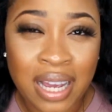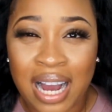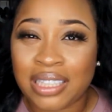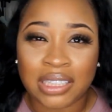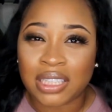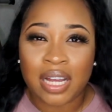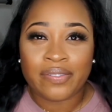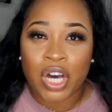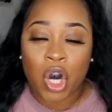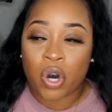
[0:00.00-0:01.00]
I just love
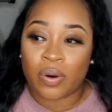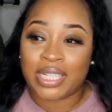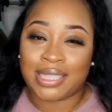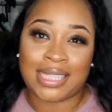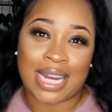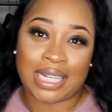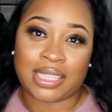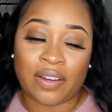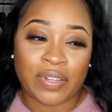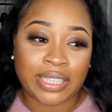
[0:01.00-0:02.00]
the whole
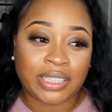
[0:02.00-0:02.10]
aesthetics of it.